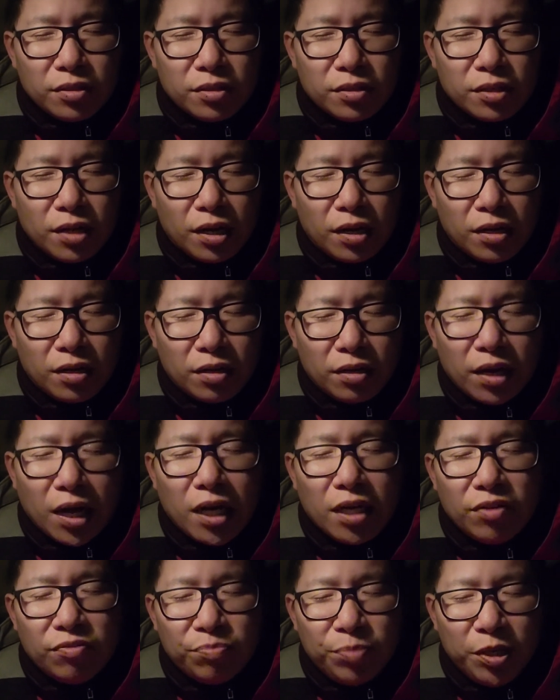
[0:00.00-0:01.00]
getting a
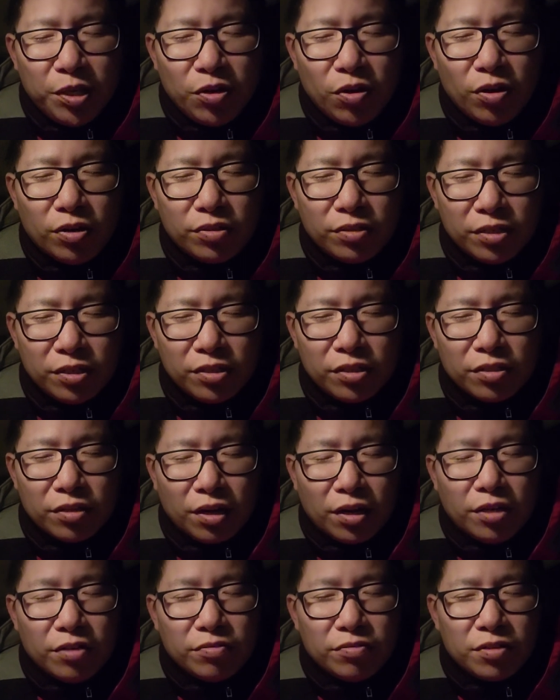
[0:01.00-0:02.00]
life beyond this
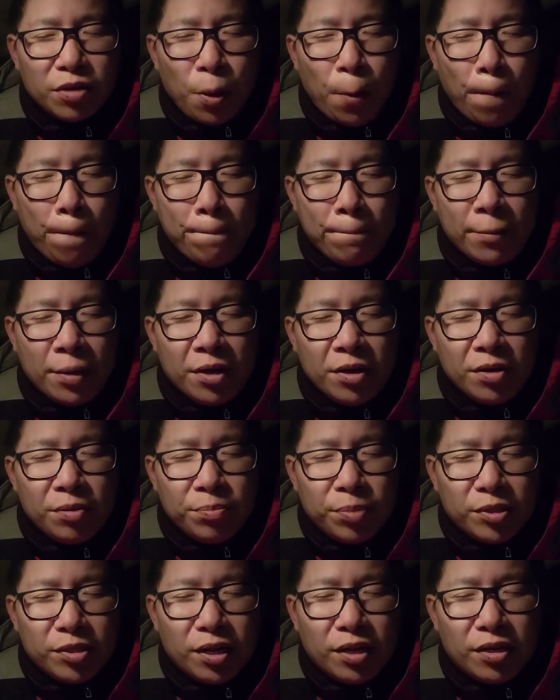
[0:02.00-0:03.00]
life,
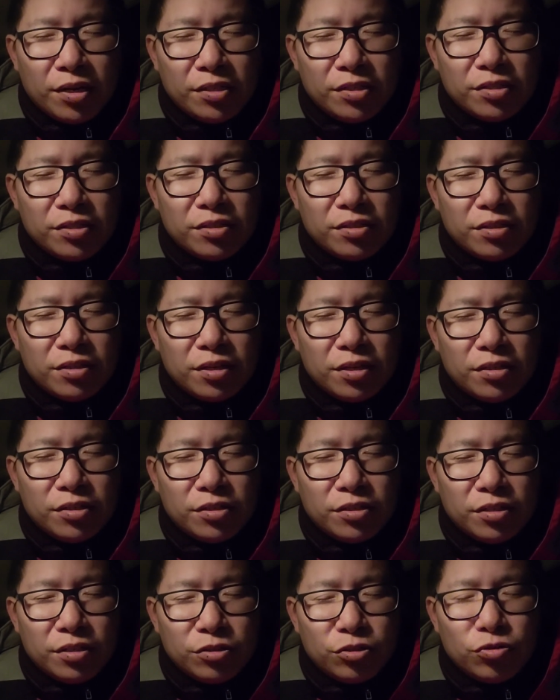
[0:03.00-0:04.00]
but that it's
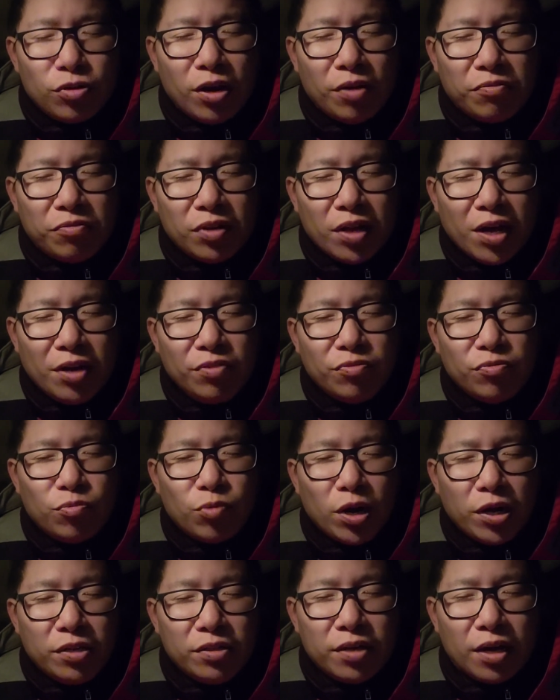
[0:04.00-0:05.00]
it's it's to have life
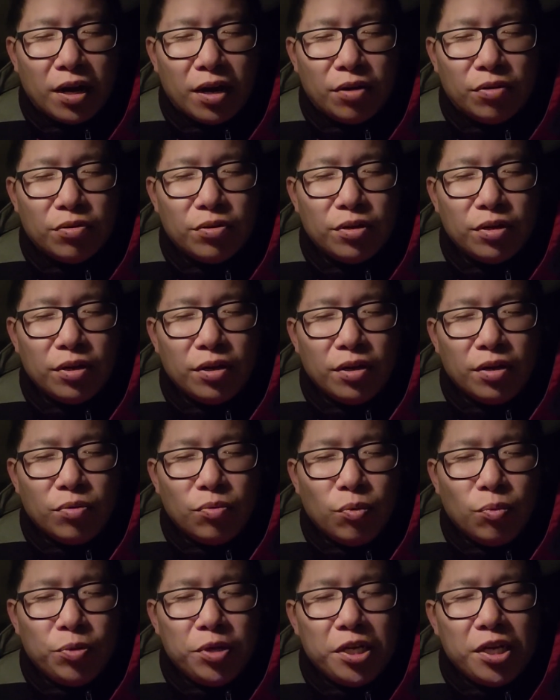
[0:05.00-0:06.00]
right now
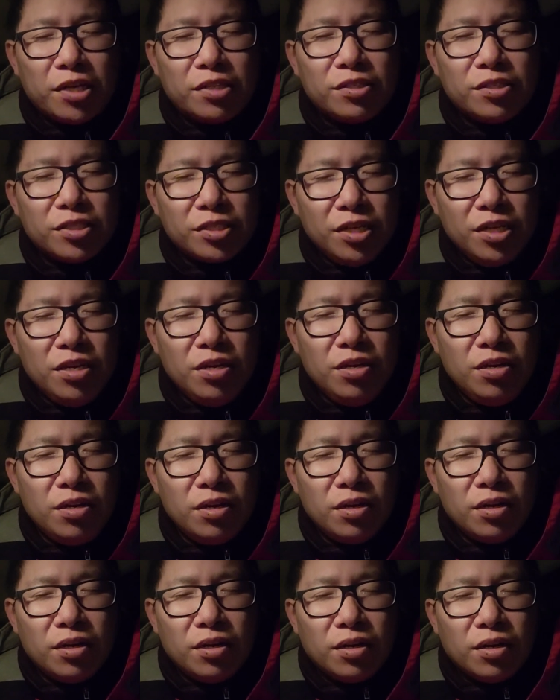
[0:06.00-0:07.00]
when we can see
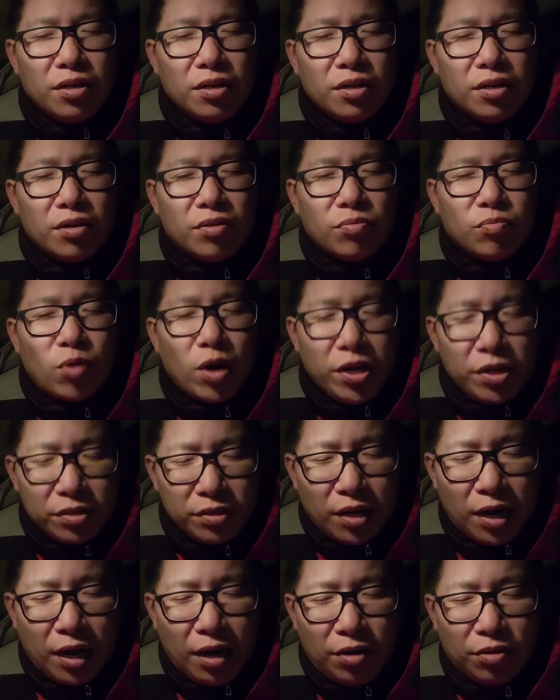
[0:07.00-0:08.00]
right
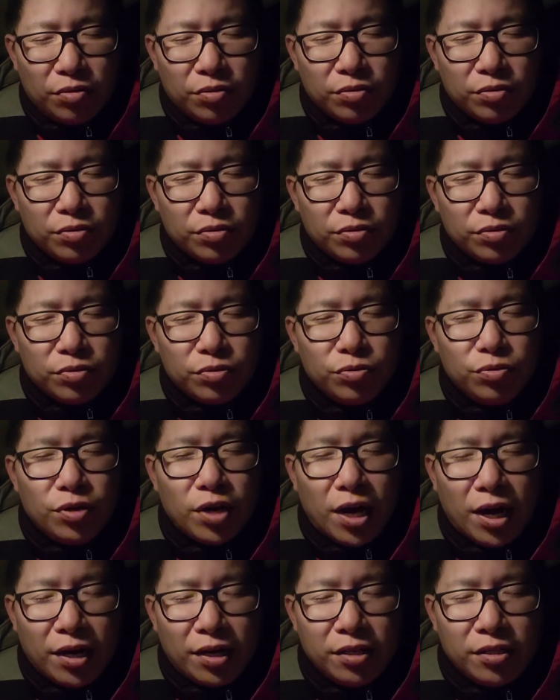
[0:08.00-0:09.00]
now through the
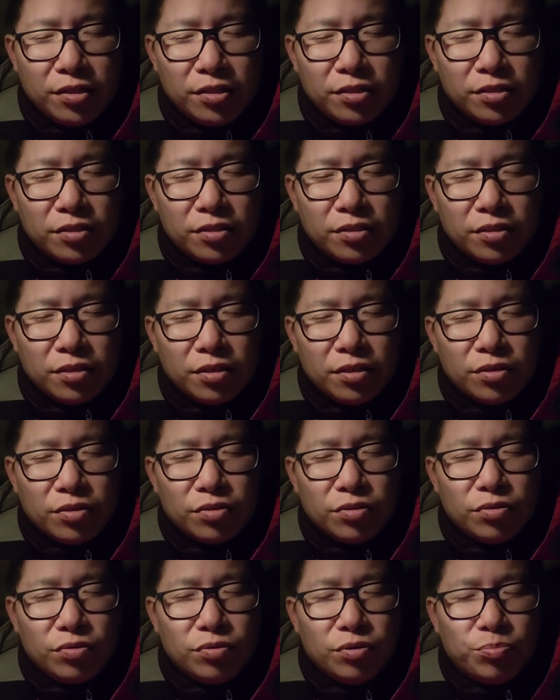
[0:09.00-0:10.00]
eyes,
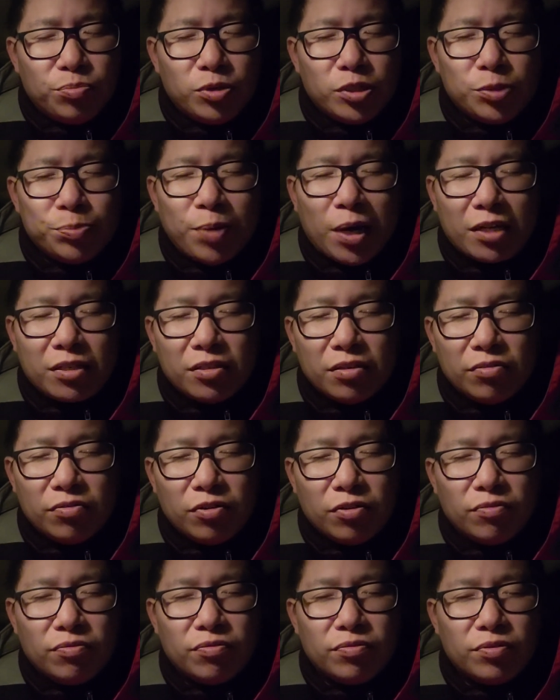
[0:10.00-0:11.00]
through the perspective
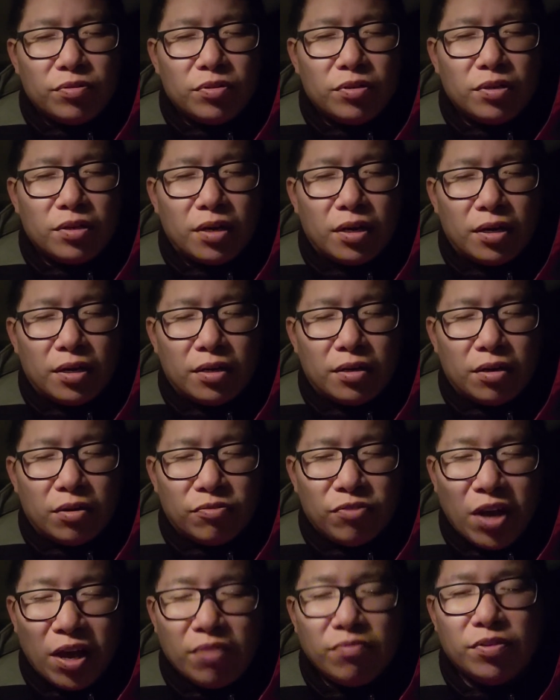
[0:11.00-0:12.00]
of uh, of
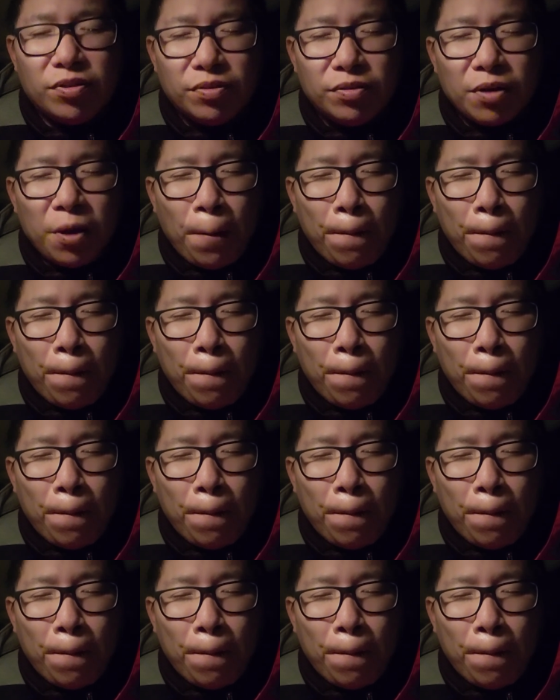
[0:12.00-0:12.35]
heaven.